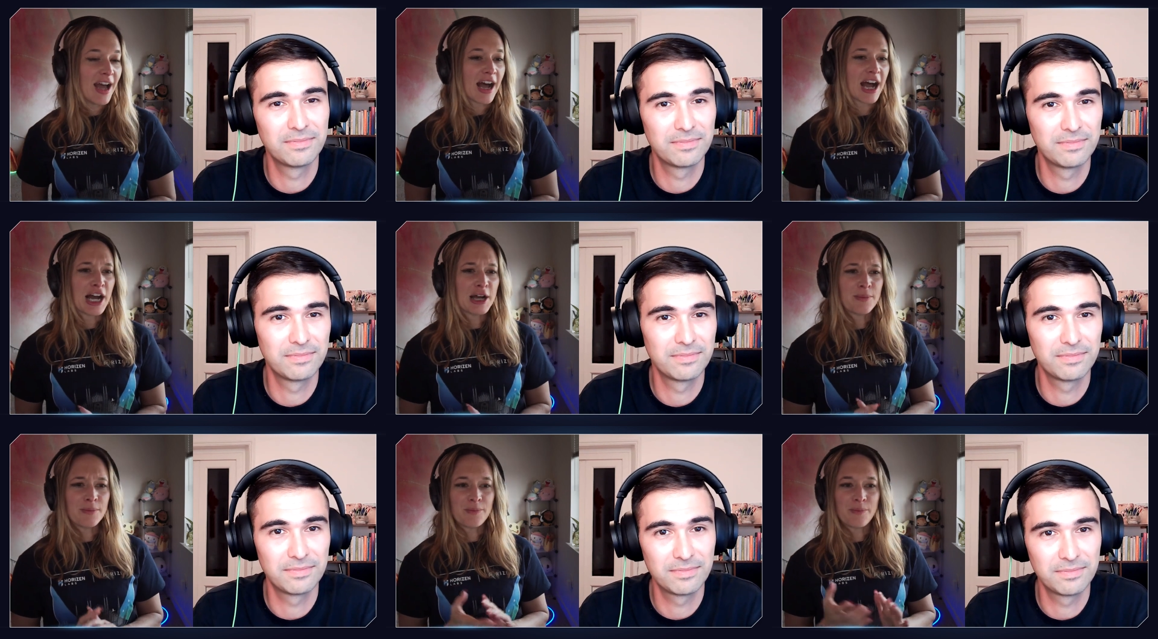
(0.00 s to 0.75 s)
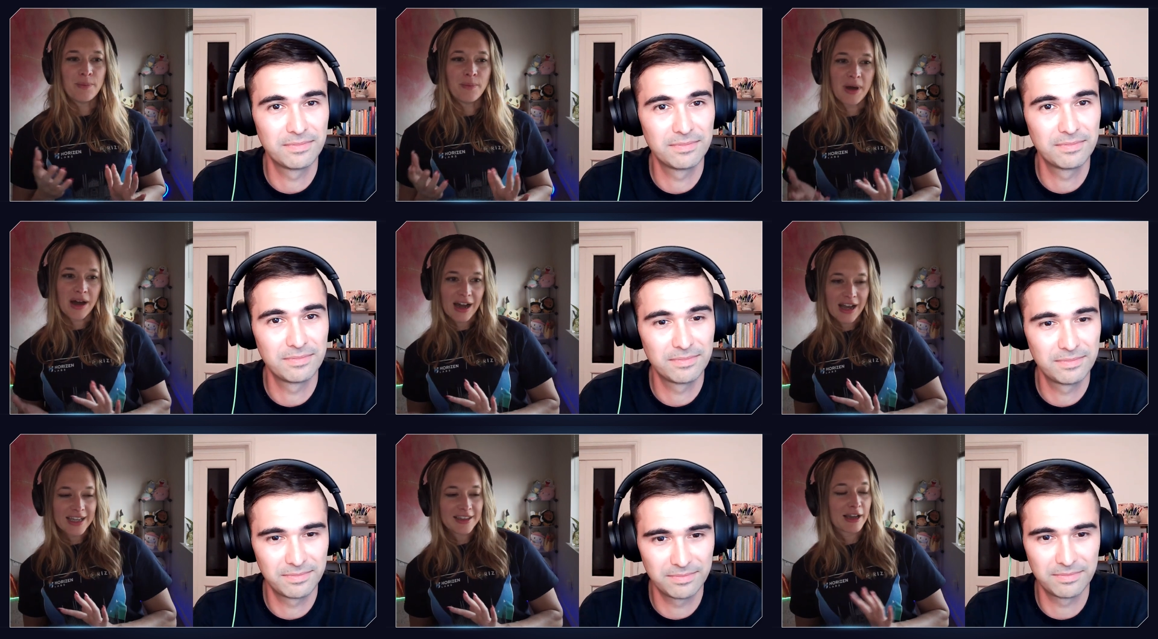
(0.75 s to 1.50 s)
Speaker 1: Um,
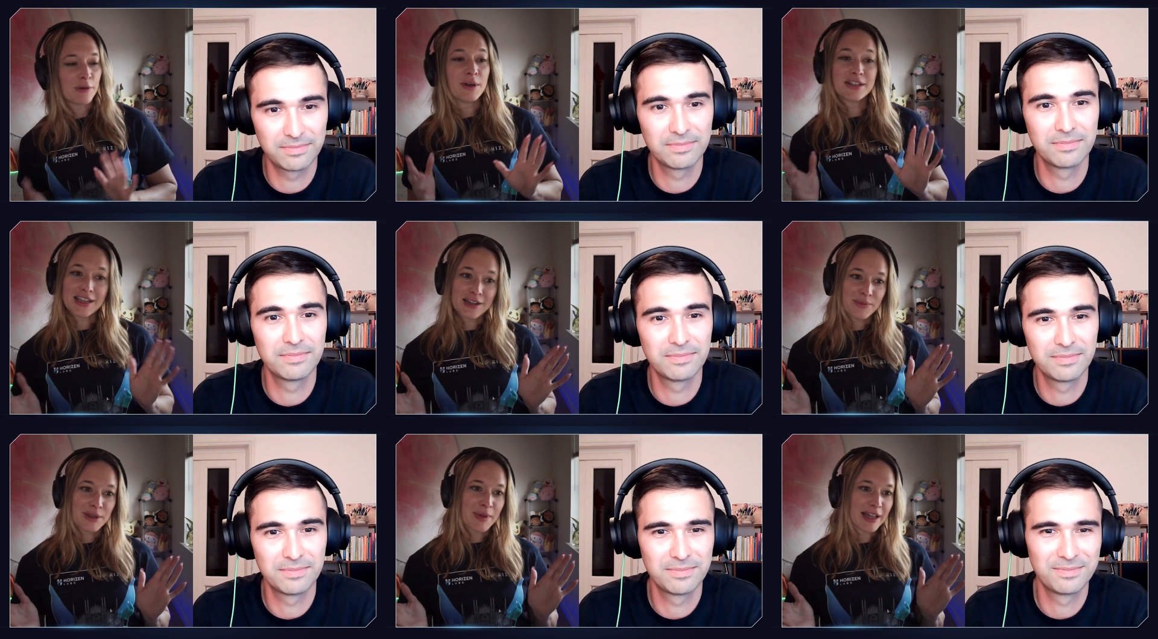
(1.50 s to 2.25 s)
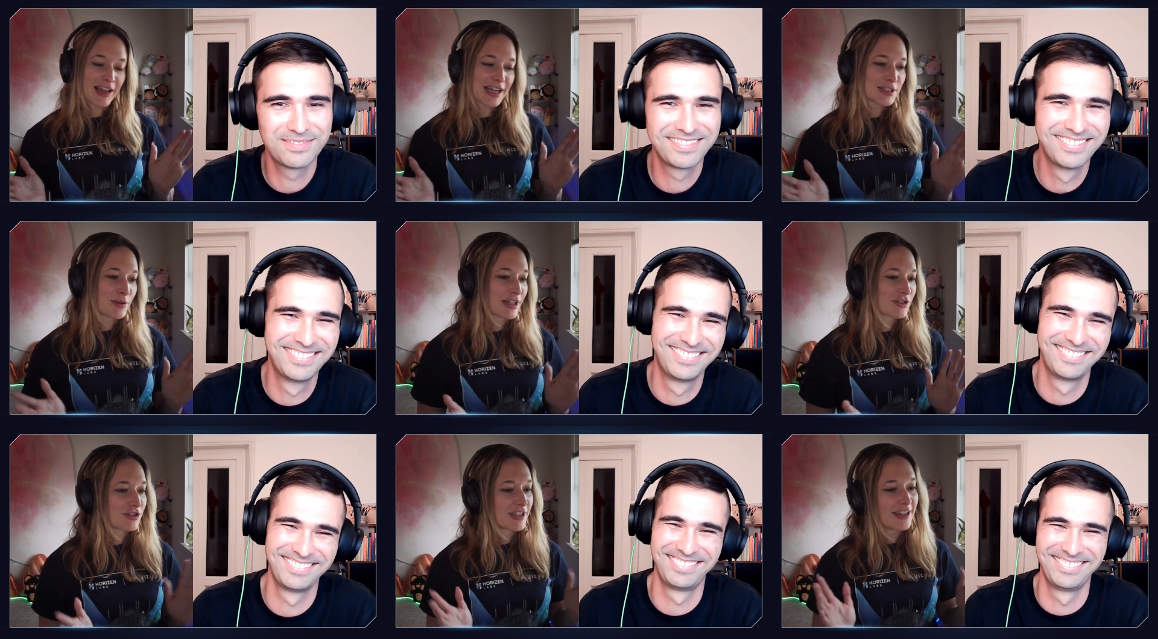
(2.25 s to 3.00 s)
but that was going to be my last
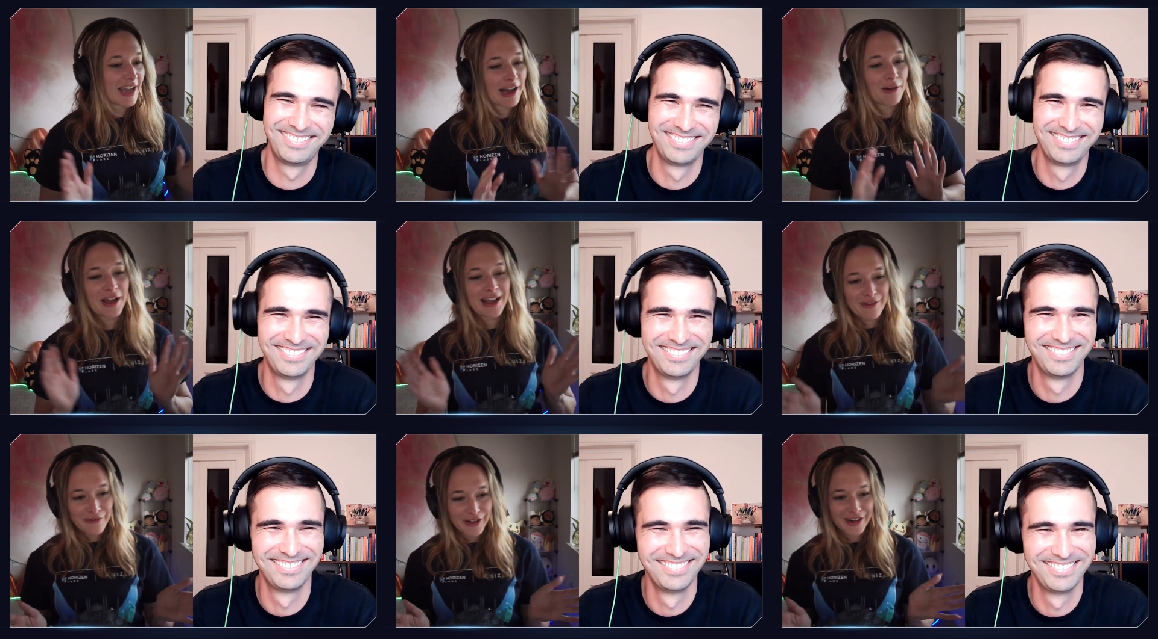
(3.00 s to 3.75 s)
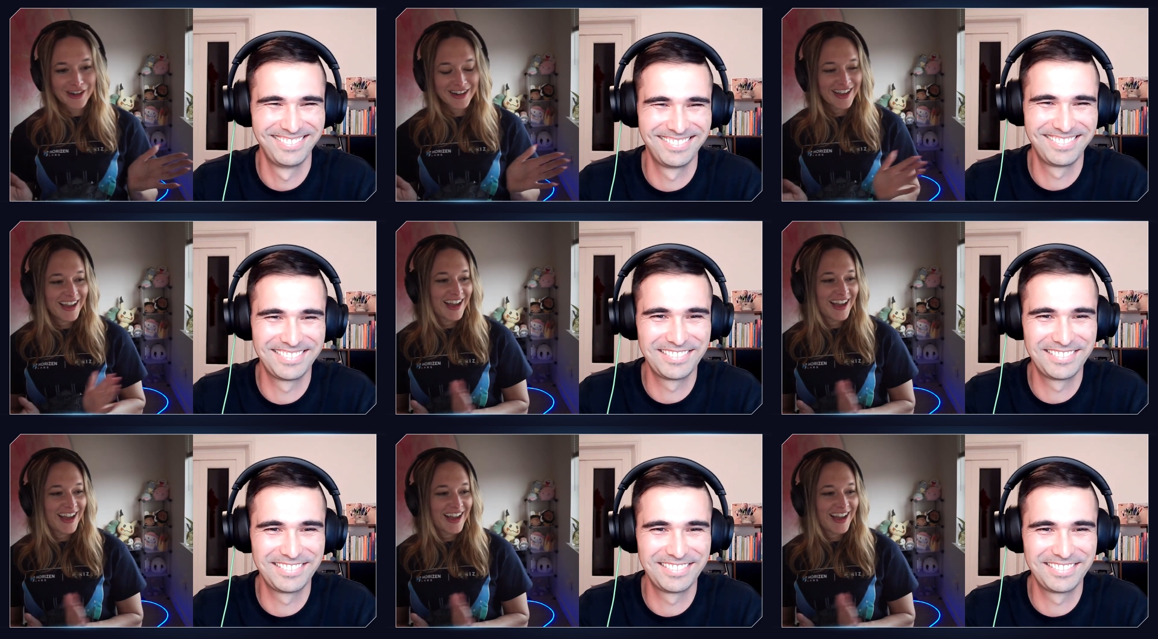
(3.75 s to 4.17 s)
question. However,